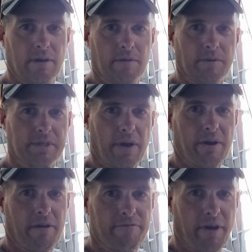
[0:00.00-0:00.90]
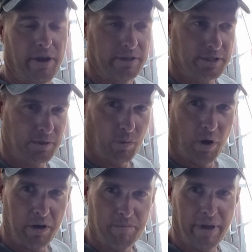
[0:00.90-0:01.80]
What's going on, folks?
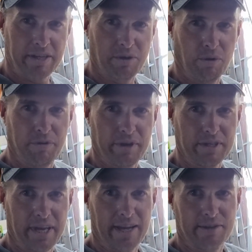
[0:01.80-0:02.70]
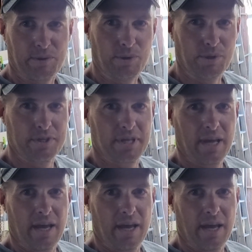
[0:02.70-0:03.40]
Welcome back to All Things Outdoors,